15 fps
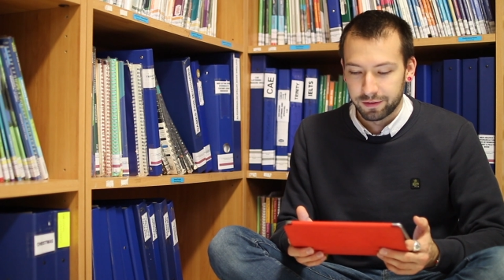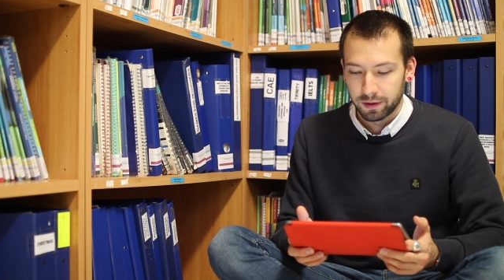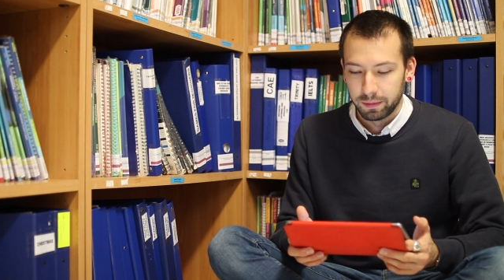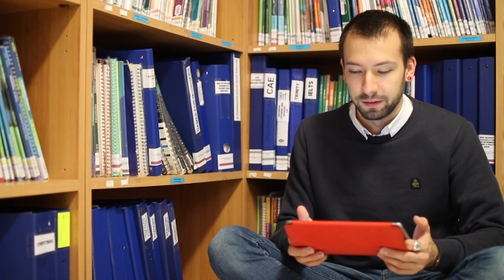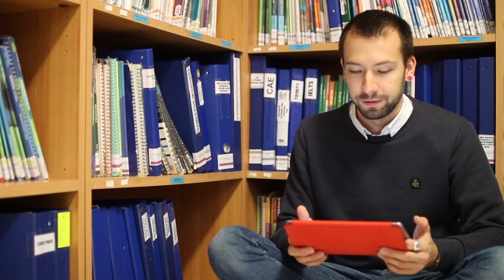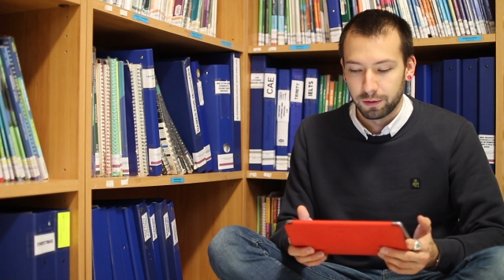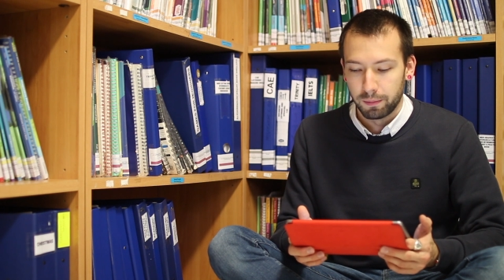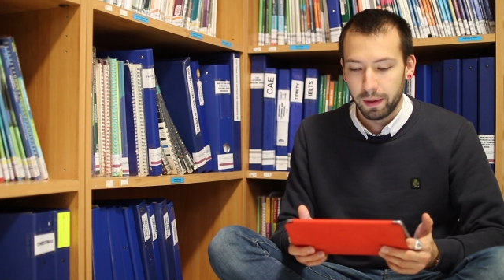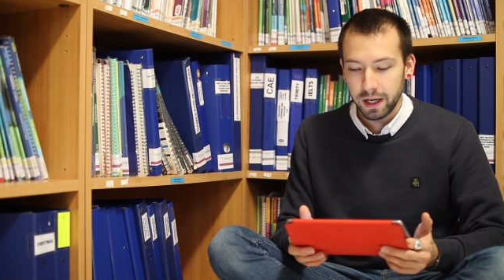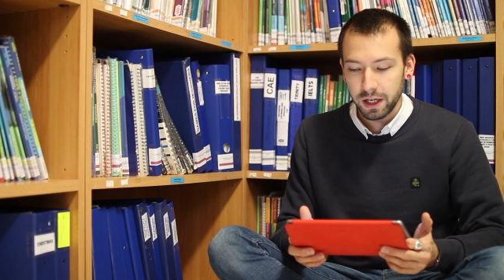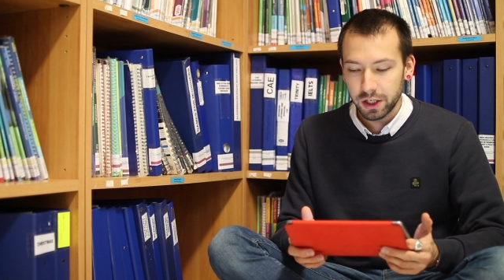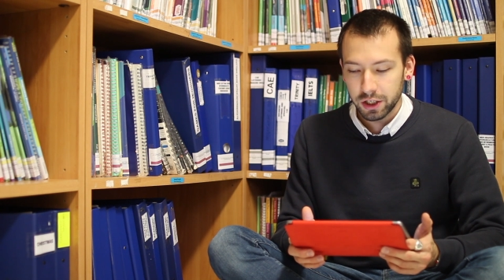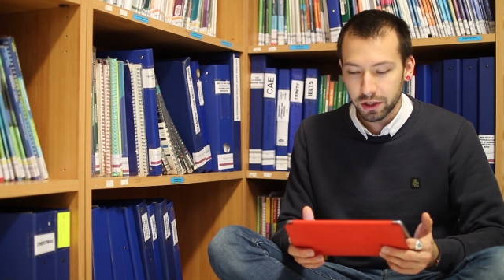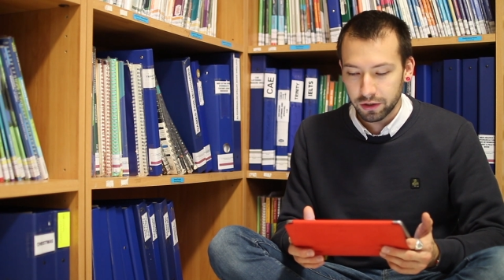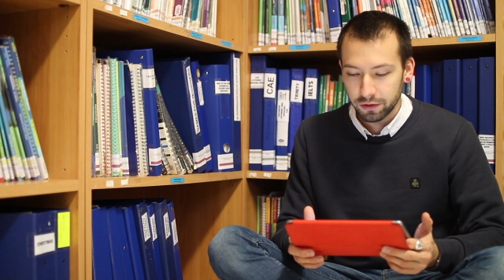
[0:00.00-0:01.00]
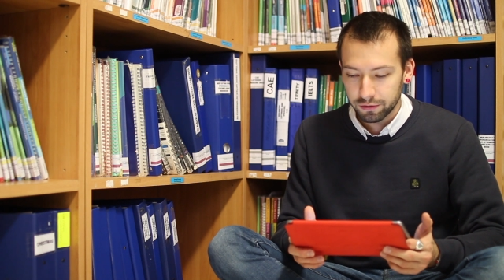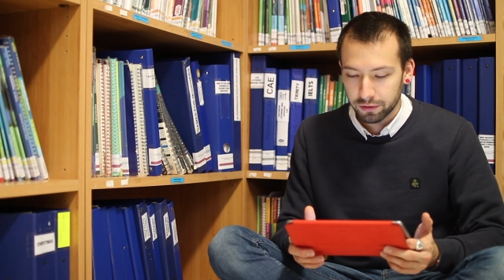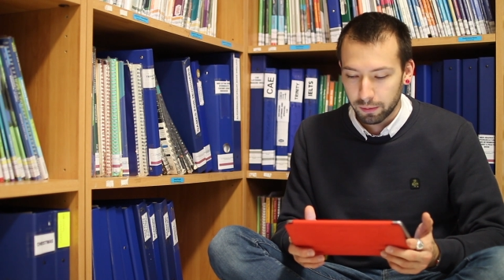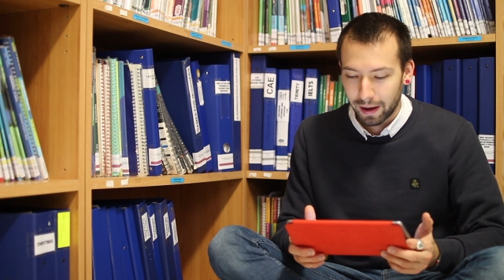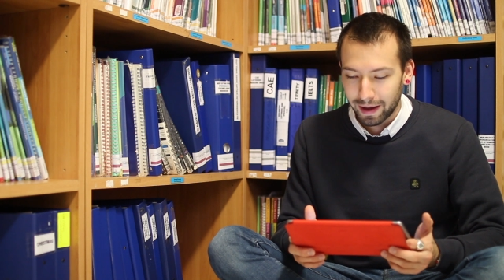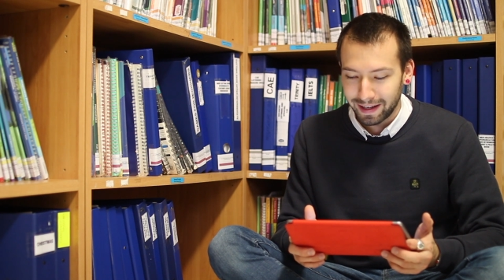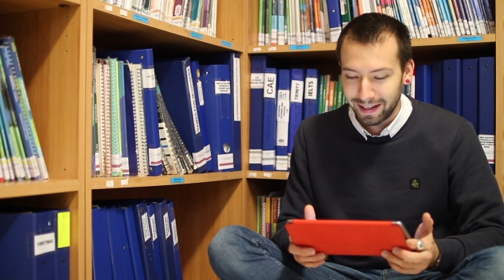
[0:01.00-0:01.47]
from its formation
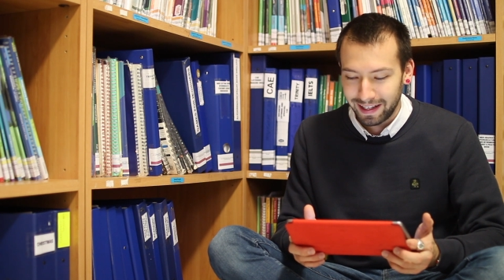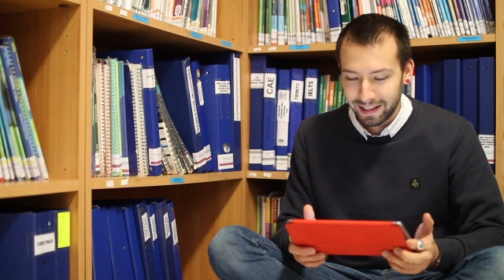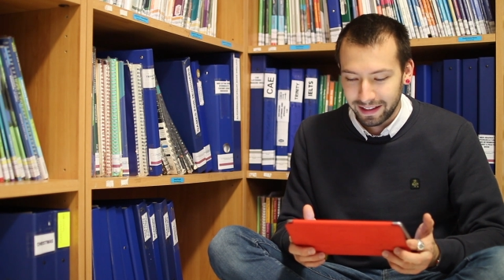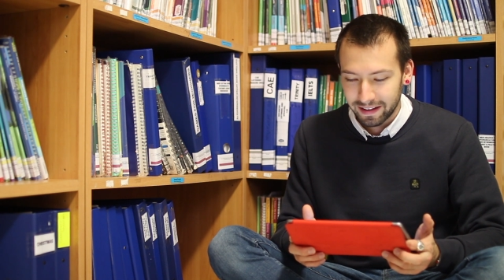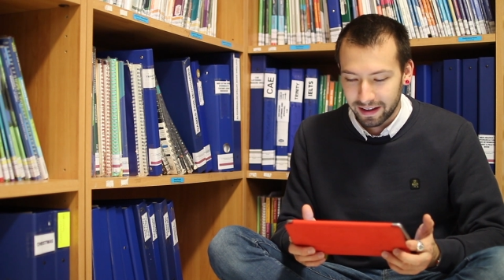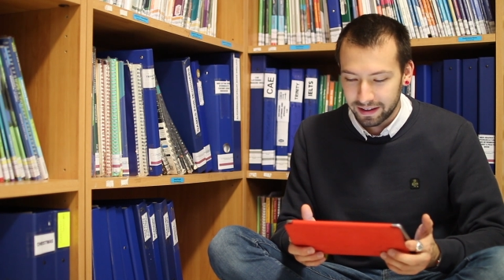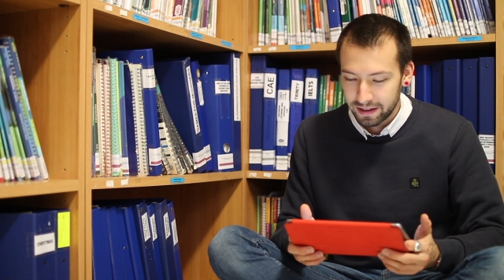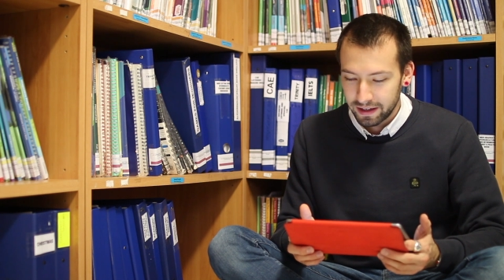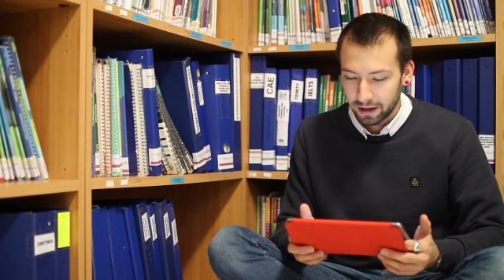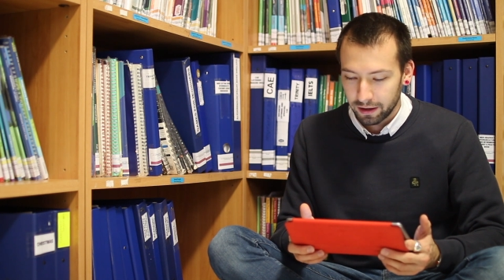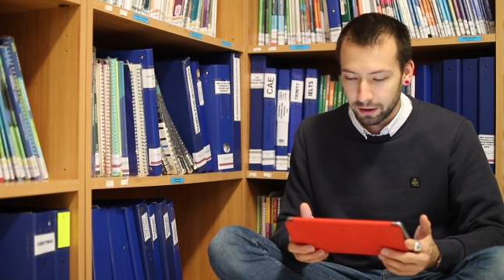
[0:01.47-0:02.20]
from annelida,